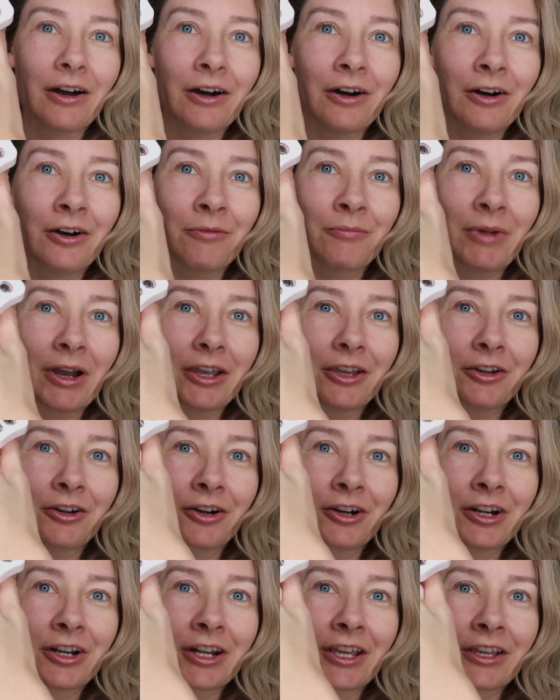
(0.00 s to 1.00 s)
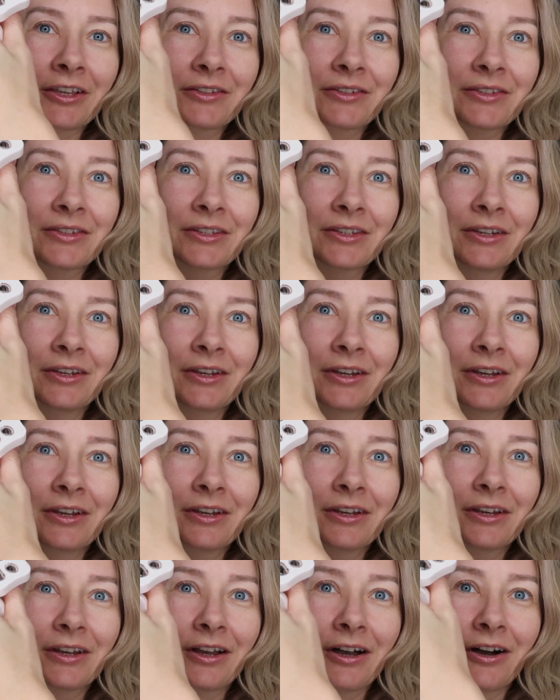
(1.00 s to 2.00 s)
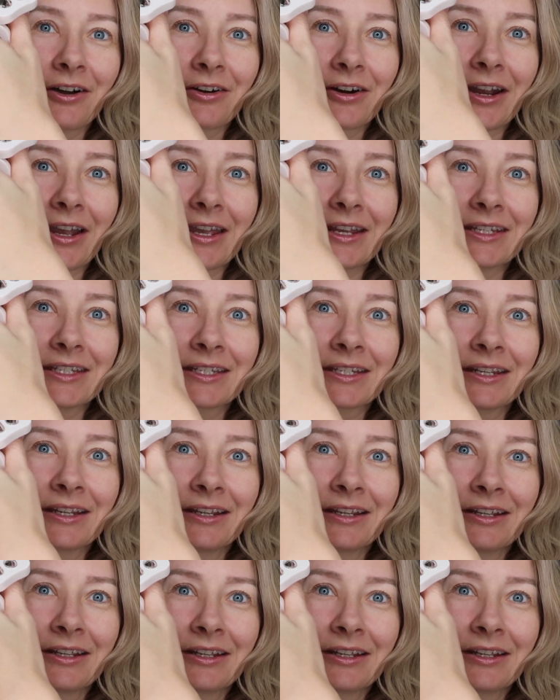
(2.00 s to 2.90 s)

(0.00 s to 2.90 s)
Oh my goodness. All right.